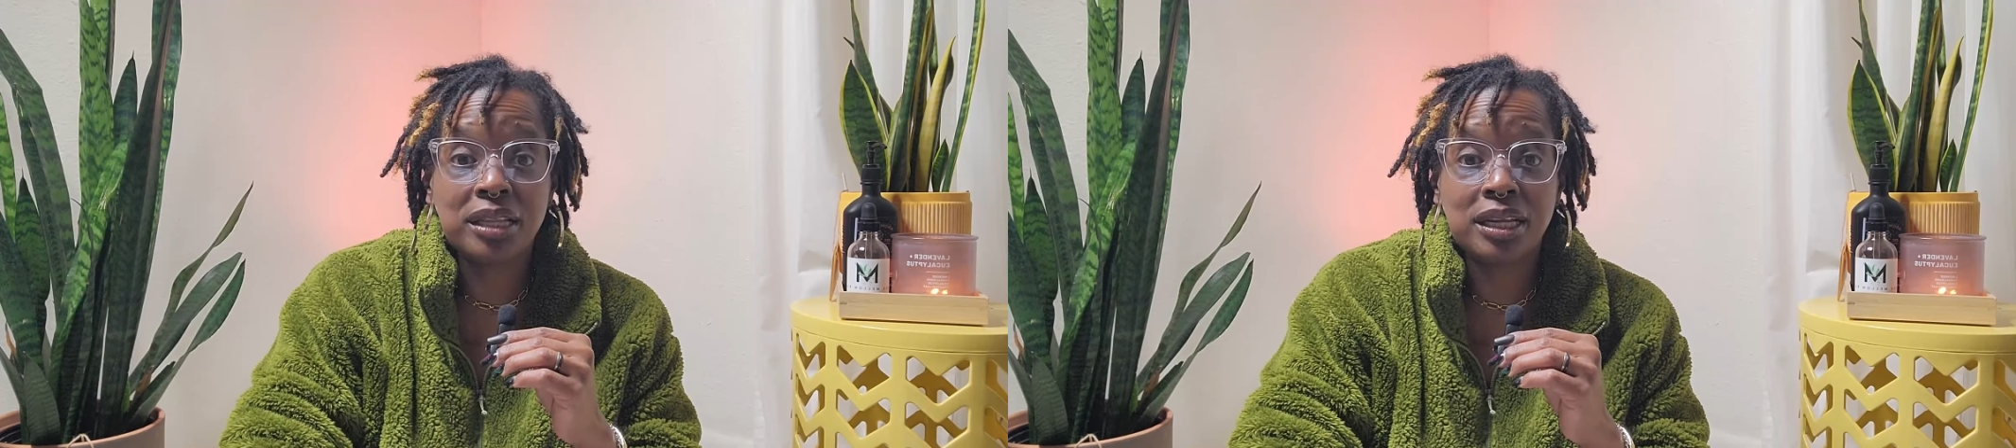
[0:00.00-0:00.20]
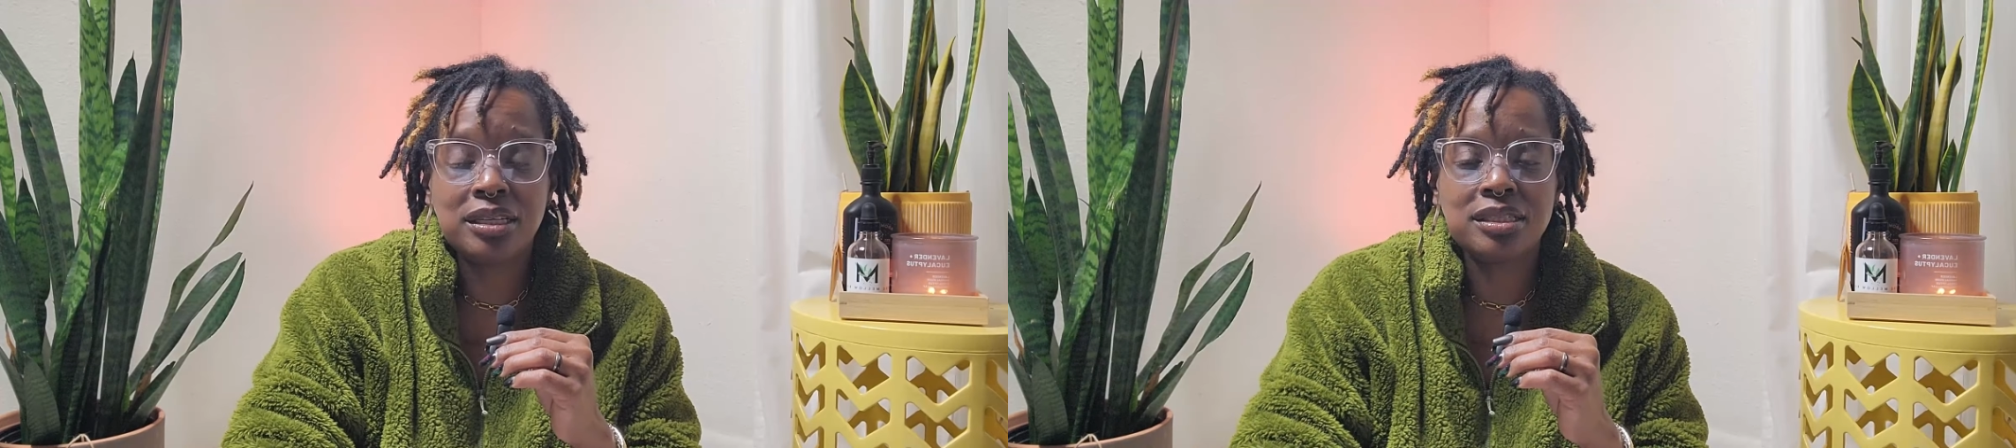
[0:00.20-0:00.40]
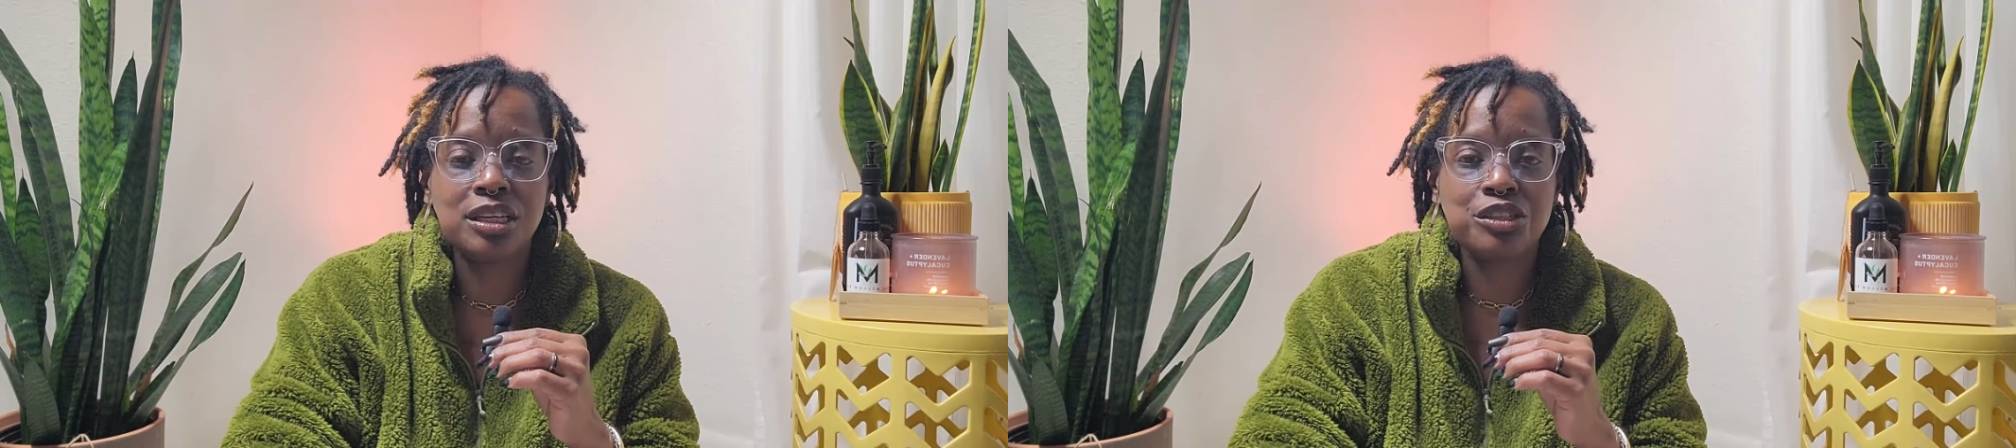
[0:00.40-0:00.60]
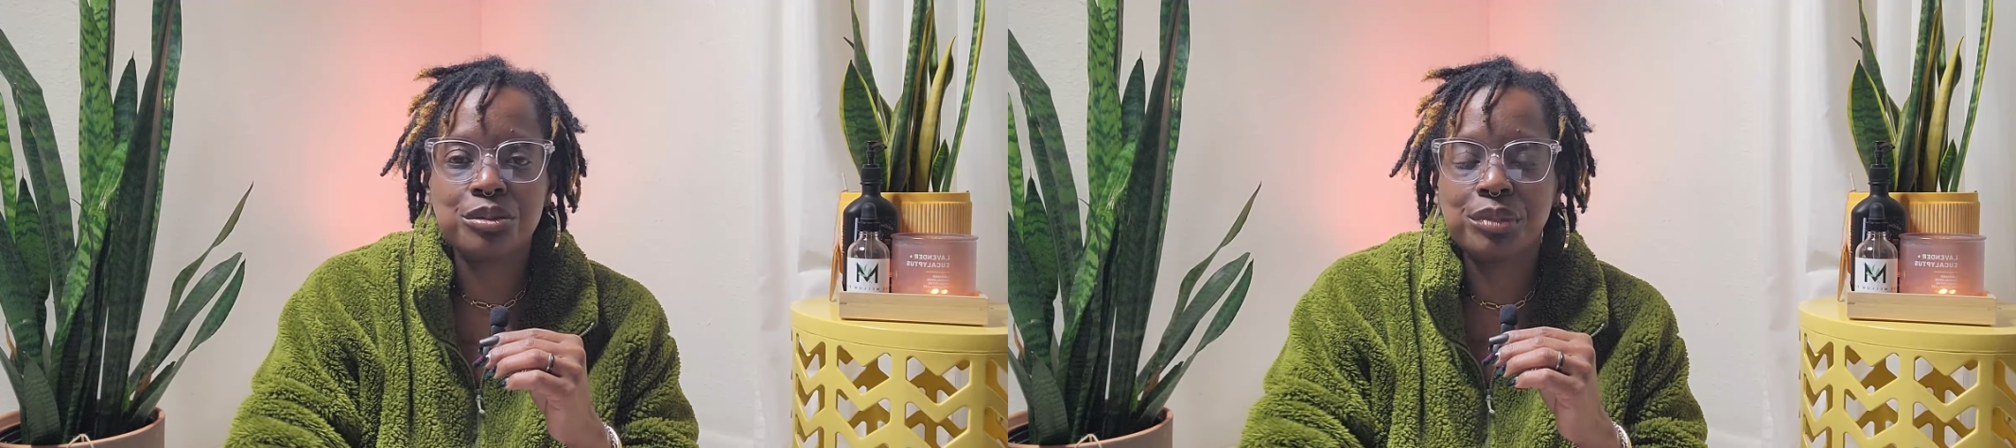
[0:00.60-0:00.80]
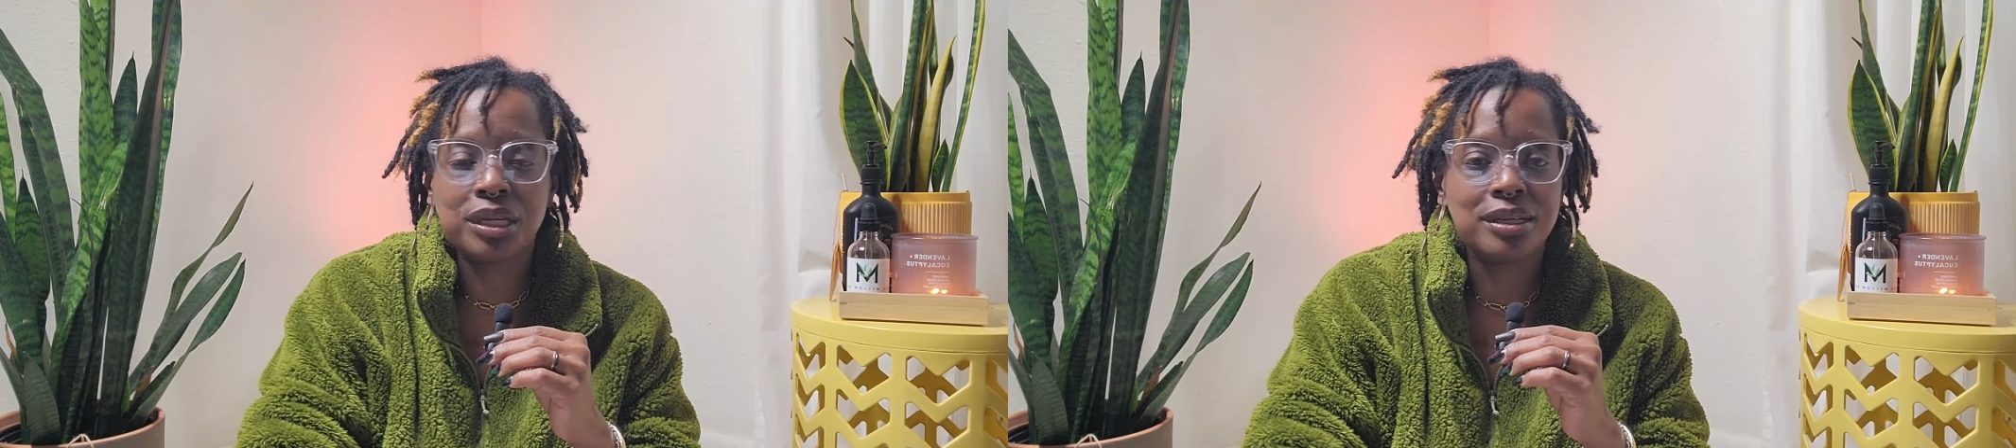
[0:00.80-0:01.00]
that
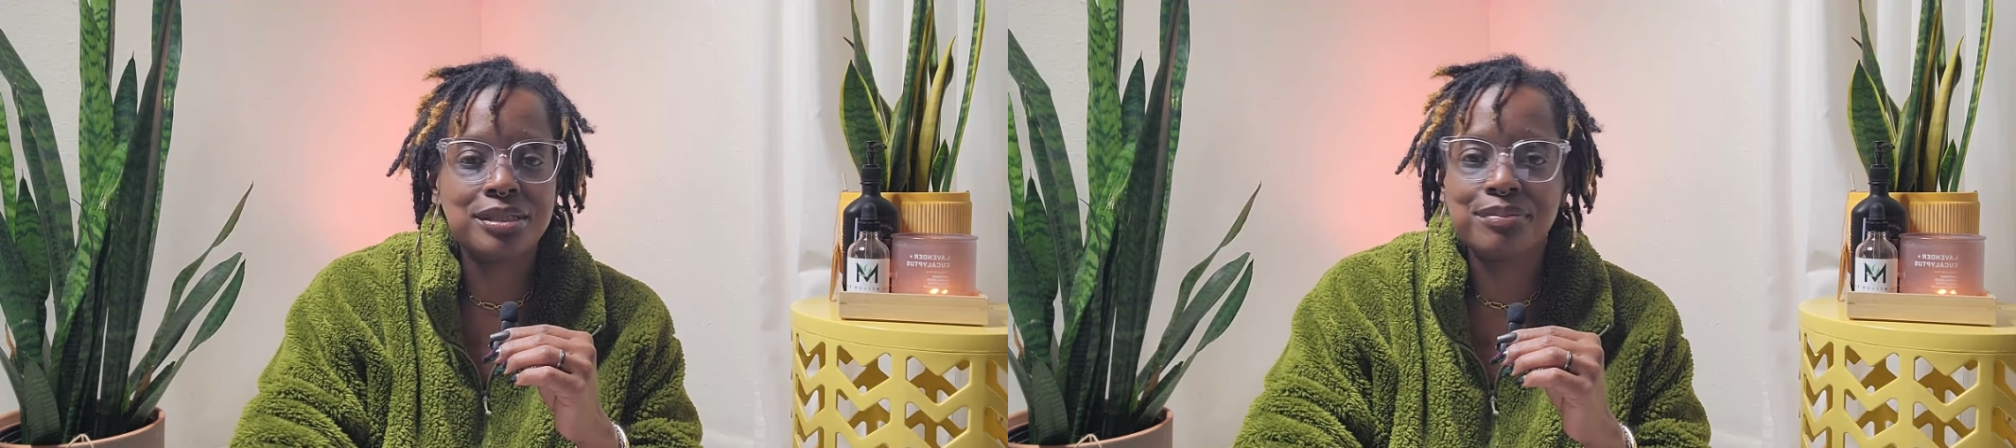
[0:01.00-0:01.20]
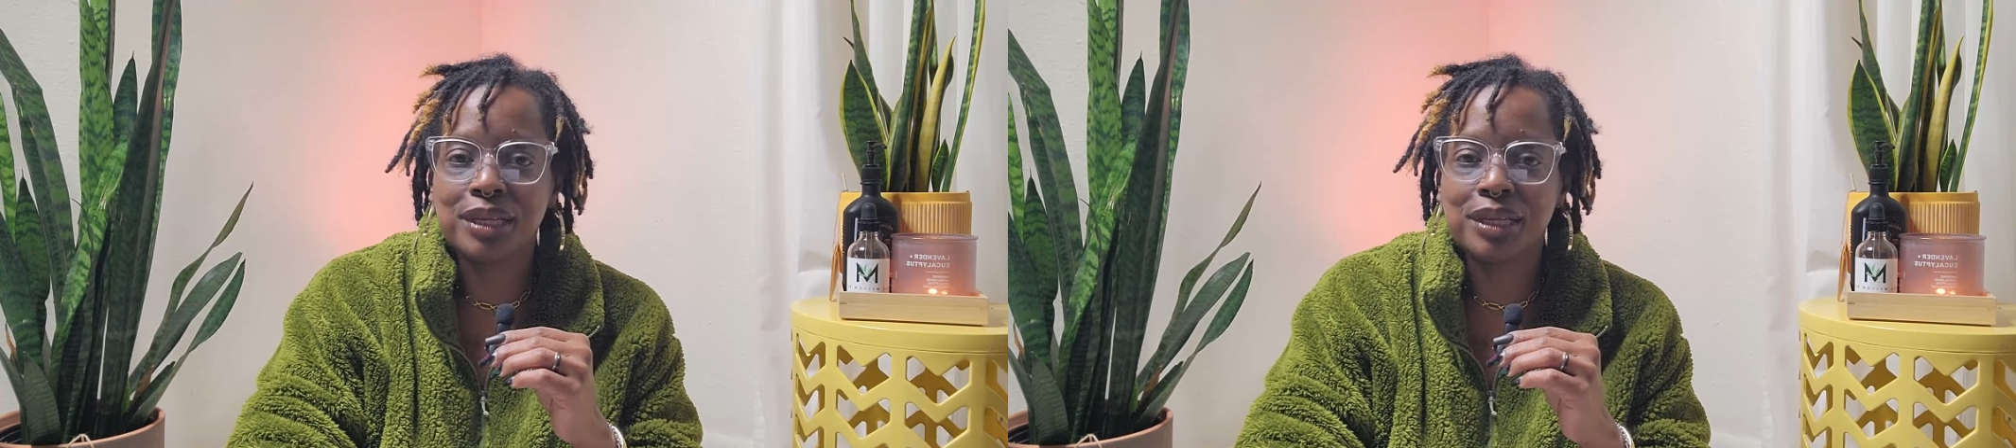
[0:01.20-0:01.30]
decision because,